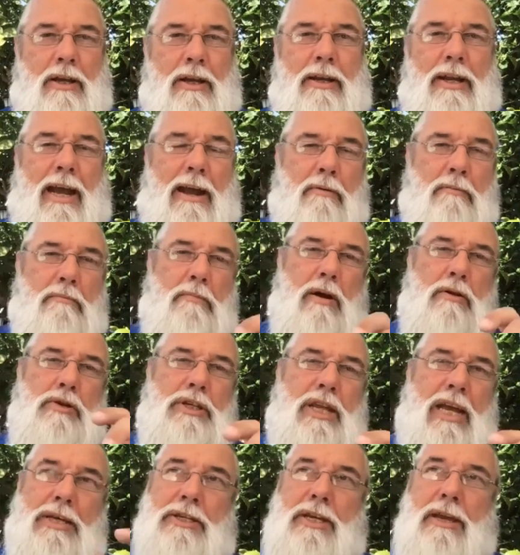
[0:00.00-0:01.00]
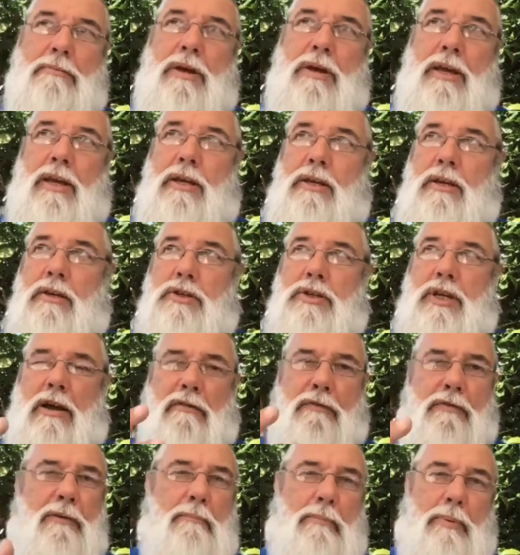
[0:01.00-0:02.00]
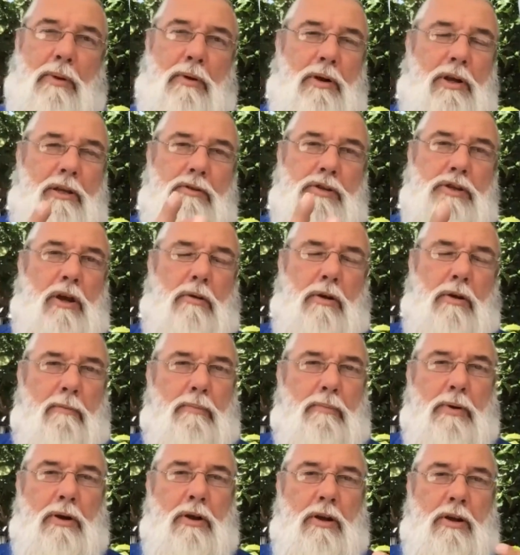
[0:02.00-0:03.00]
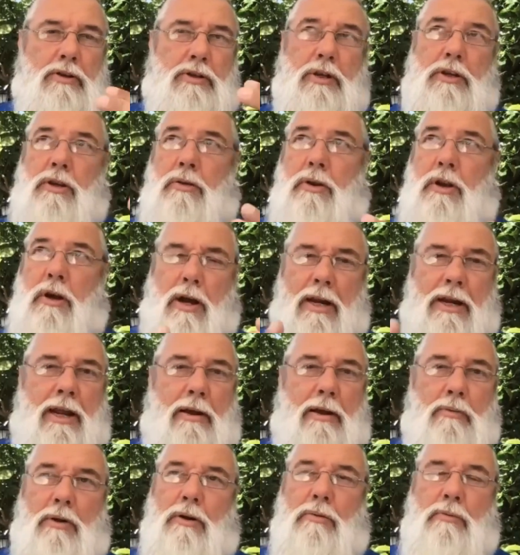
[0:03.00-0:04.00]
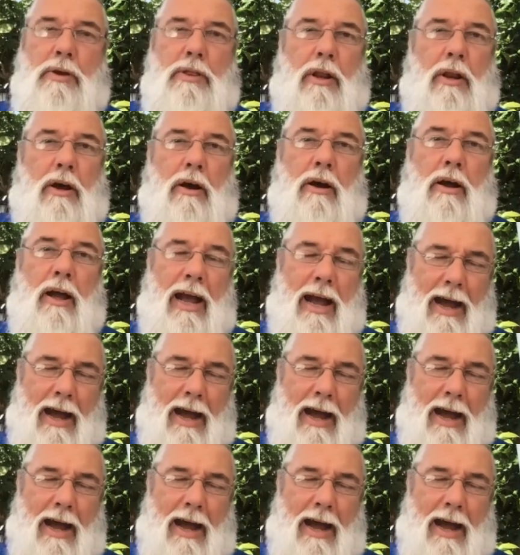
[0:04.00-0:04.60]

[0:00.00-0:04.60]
Now, most SME, self-employed solopreneurs that you and I network with a lot